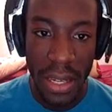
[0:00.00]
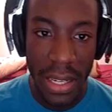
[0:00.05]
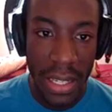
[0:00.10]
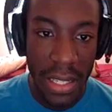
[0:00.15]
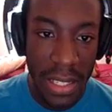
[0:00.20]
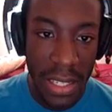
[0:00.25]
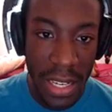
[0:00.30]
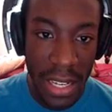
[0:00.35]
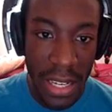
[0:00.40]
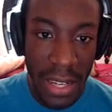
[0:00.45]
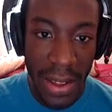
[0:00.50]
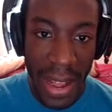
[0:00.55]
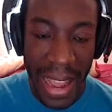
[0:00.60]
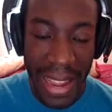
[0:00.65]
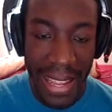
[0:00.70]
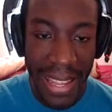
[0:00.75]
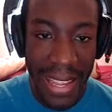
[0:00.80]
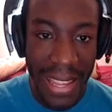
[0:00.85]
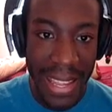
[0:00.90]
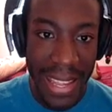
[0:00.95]
until
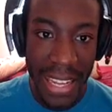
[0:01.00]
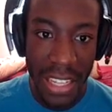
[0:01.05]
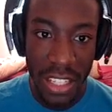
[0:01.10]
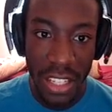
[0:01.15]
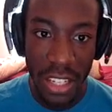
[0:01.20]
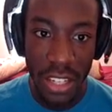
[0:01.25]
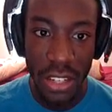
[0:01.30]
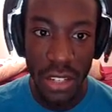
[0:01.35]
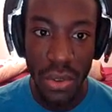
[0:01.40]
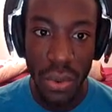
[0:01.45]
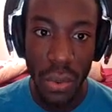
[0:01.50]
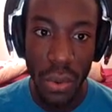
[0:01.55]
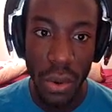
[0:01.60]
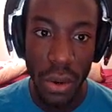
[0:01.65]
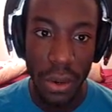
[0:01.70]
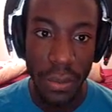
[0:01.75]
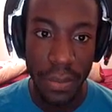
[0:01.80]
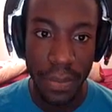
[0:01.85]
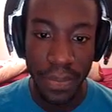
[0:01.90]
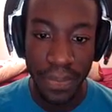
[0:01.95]
I can get to the
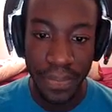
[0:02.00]
door.